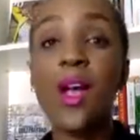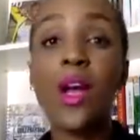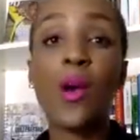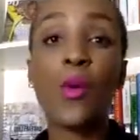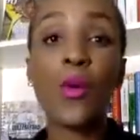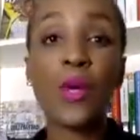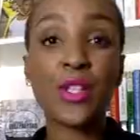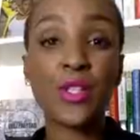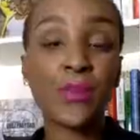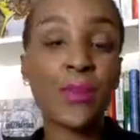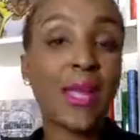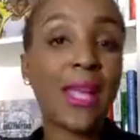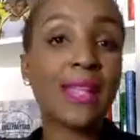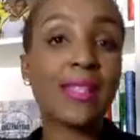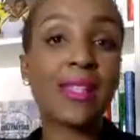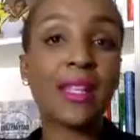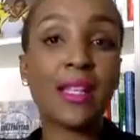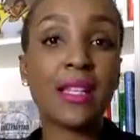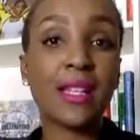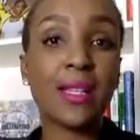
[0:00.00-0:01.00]
which
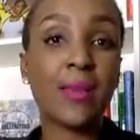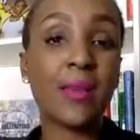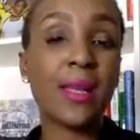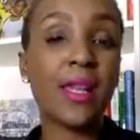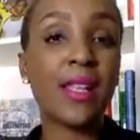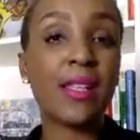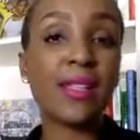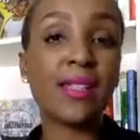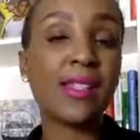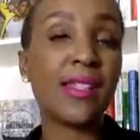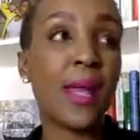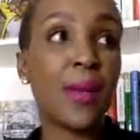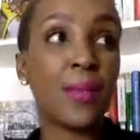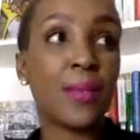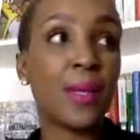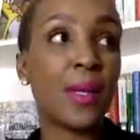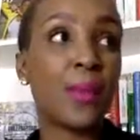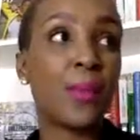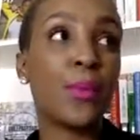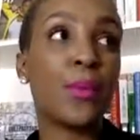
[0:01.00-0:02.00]
basically means that
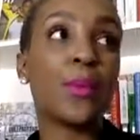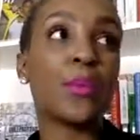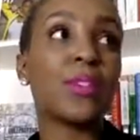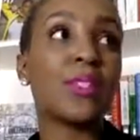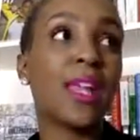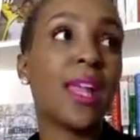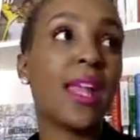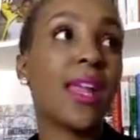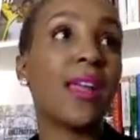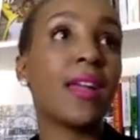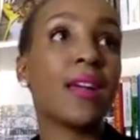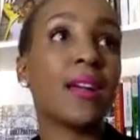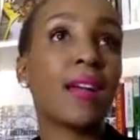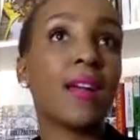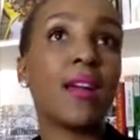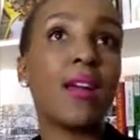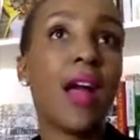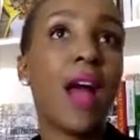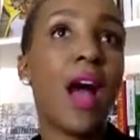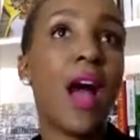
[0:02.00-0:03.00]
people take
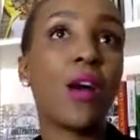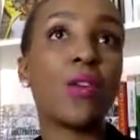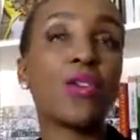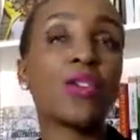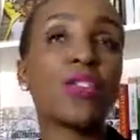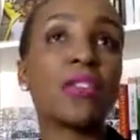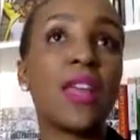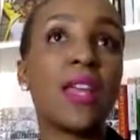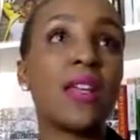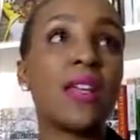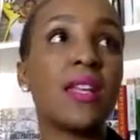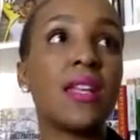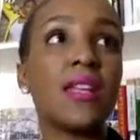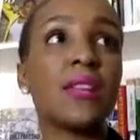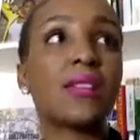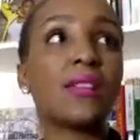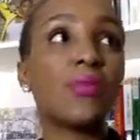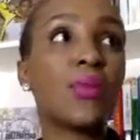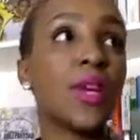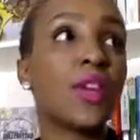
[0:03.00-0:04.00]
a house that
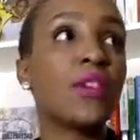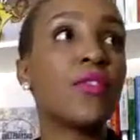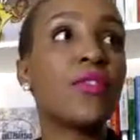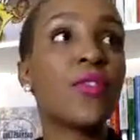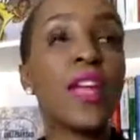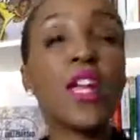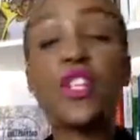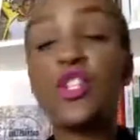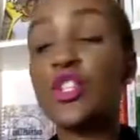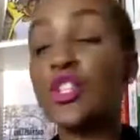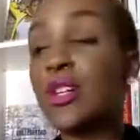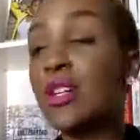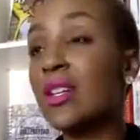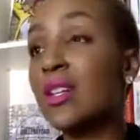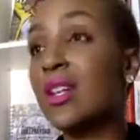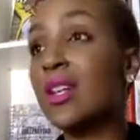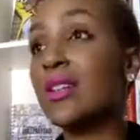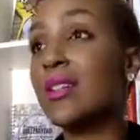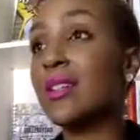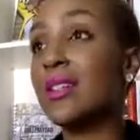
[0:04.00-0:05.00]
needs renovation
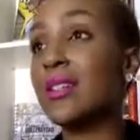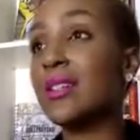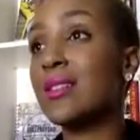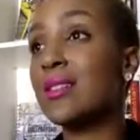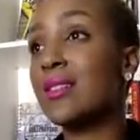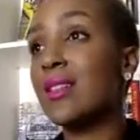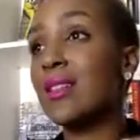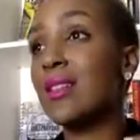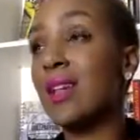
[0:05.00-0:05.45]
and a